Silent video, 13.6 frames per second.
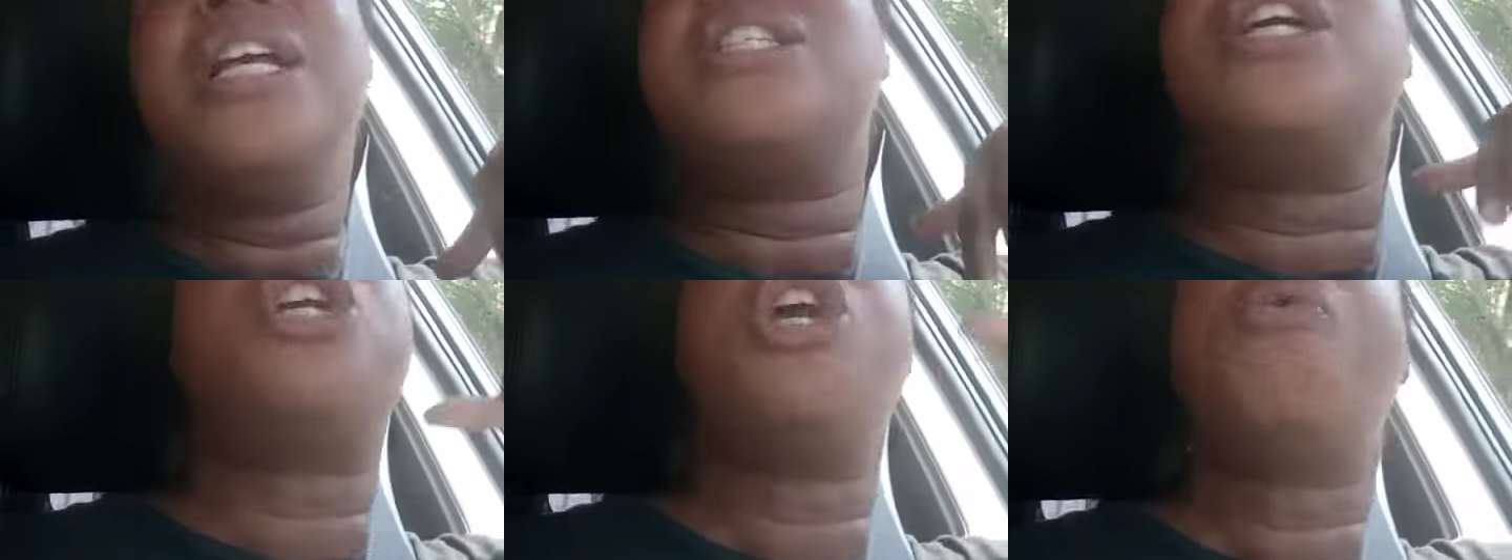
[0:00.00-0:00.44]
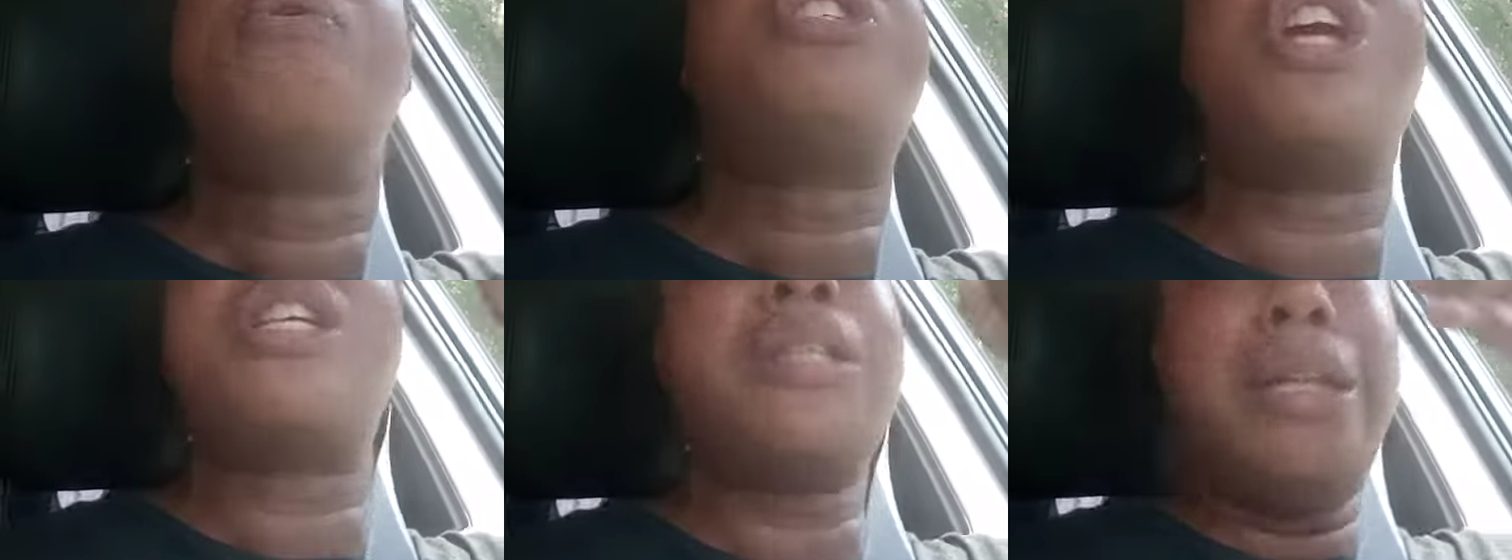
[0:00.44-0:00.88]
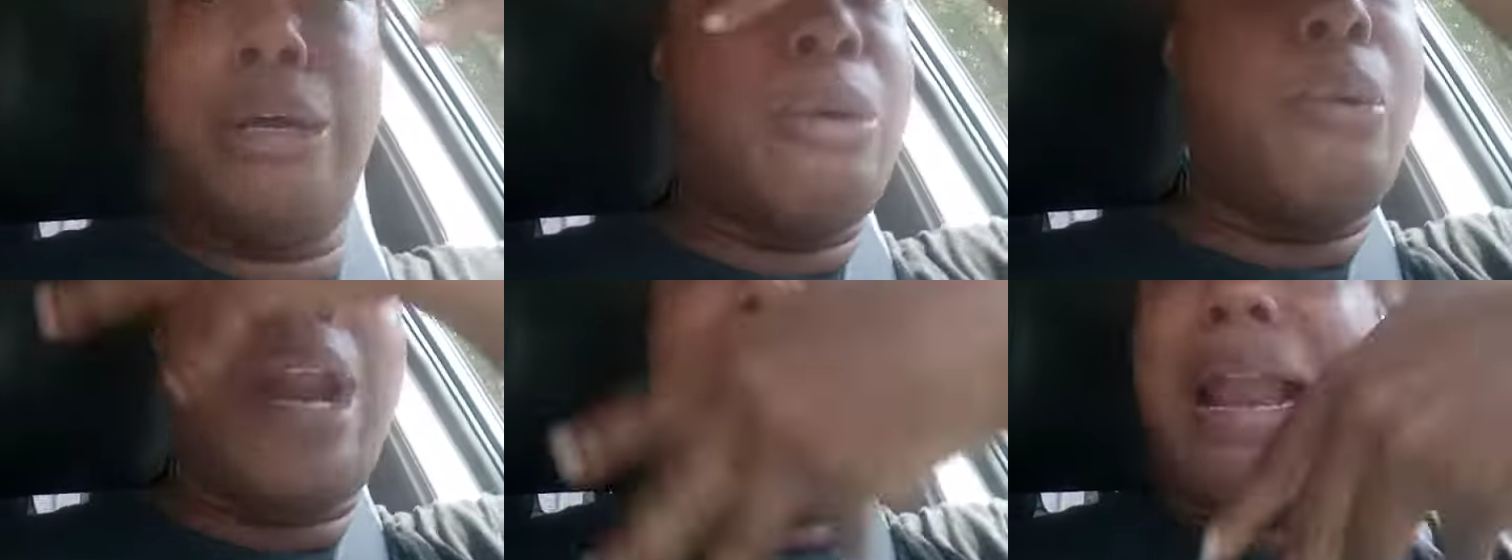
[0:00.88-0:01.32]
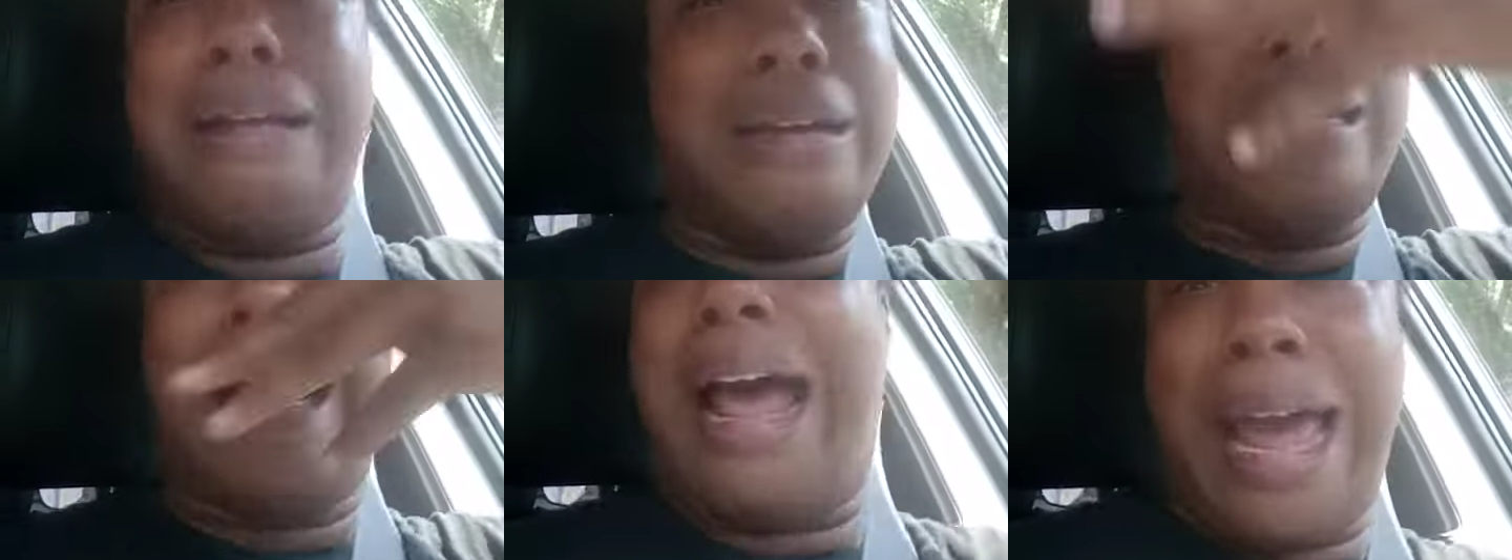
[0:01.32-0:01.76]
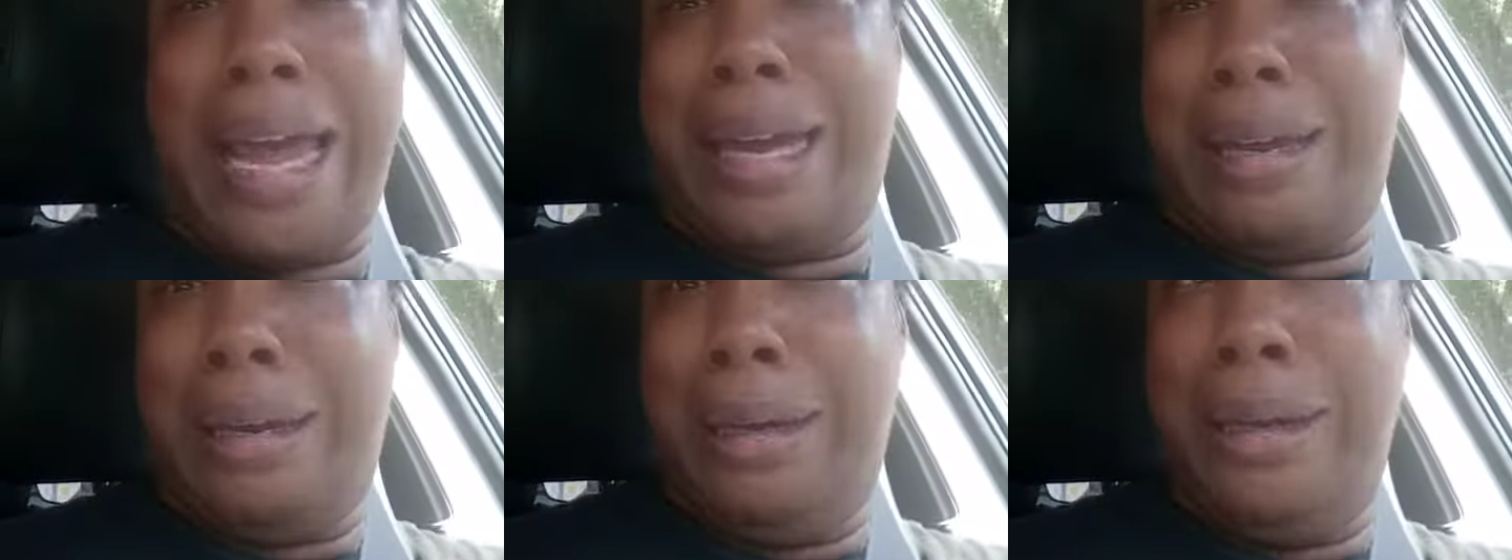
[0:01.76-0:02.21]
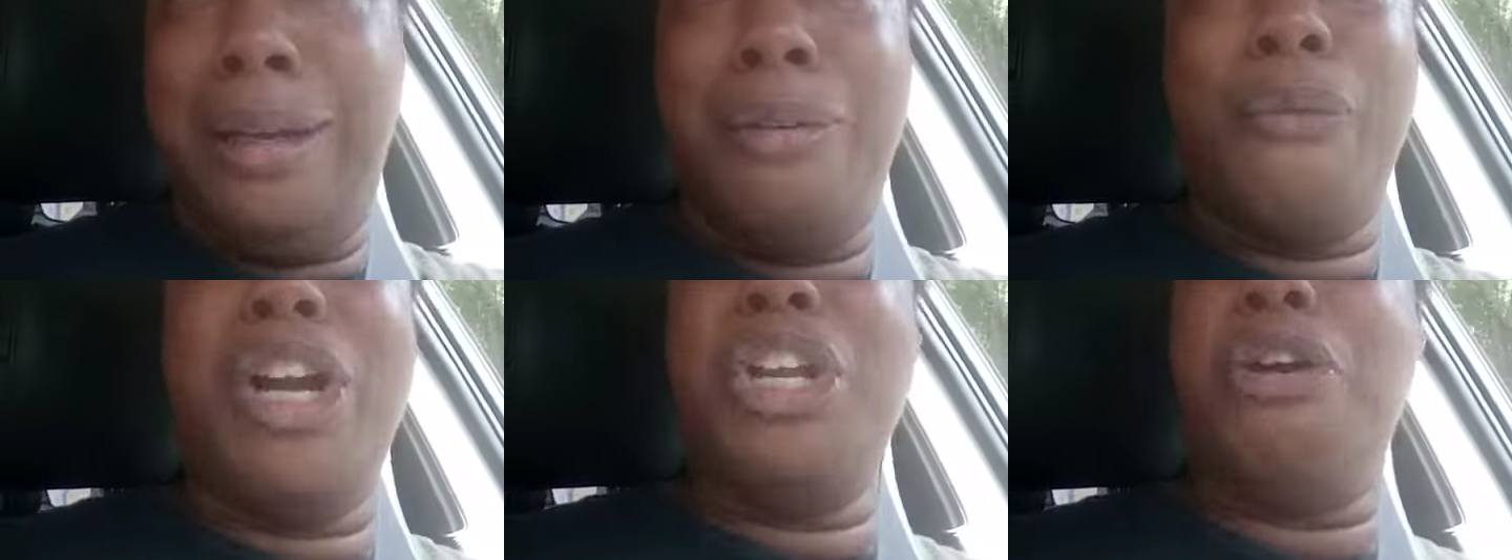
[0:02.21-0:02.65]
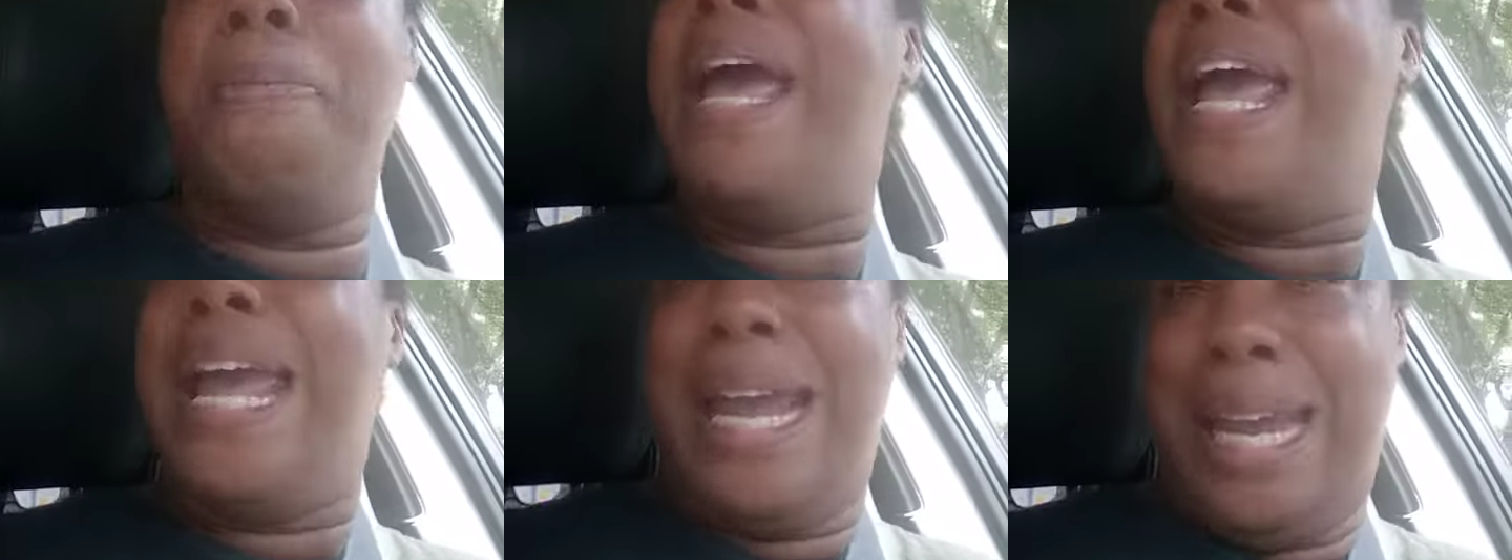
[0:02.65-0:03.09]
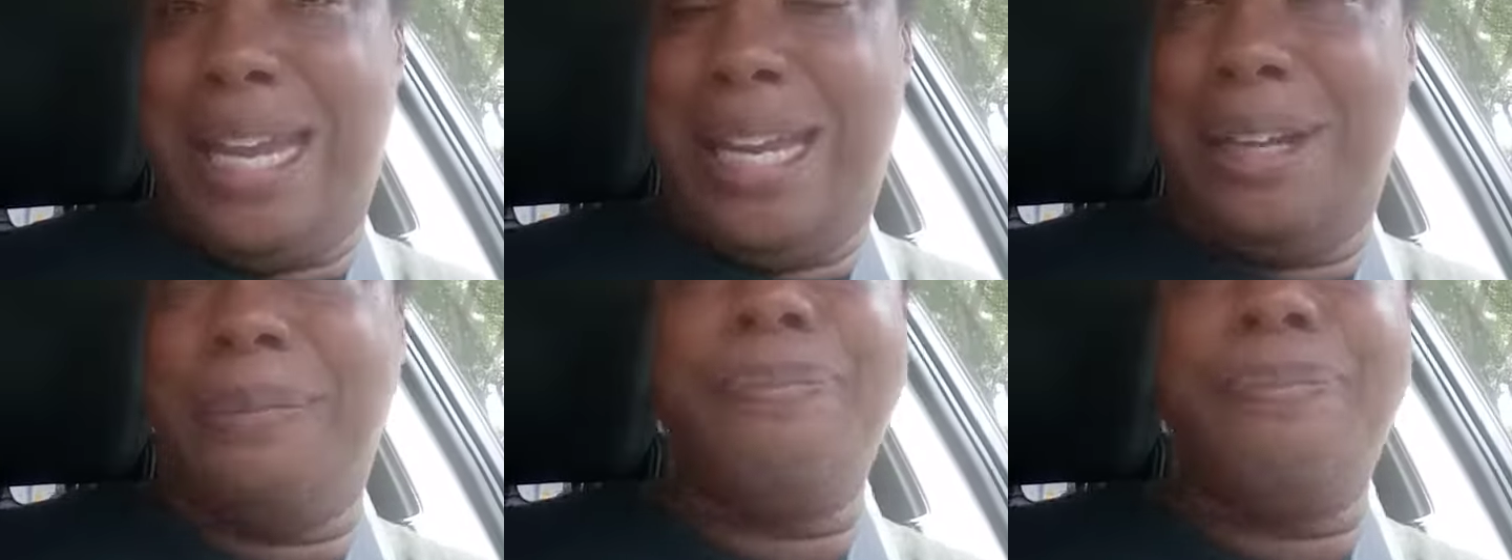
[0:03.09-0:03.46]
So you was just, look at what I look like. What do you mean?